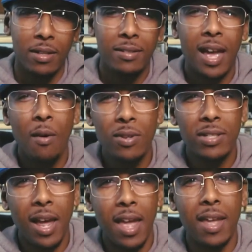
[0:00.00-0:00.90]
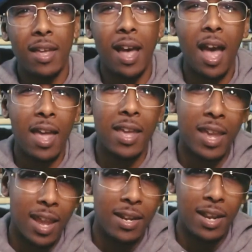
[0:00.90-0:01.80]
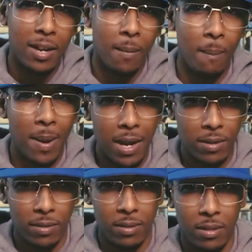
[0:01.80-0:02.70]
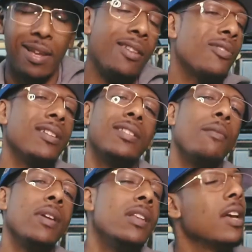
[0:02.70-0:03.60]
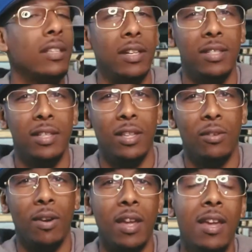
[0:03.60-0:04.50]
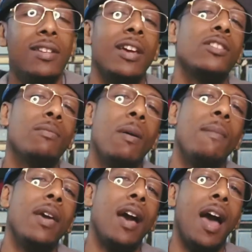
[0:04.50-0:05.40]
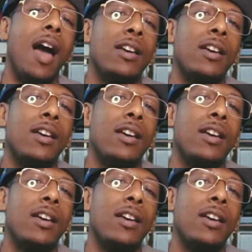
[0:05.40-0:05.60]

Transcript: That was like cotton candy in a bottle. You couldn't tell me nothing in 10th grade. Shout out to my man Ox.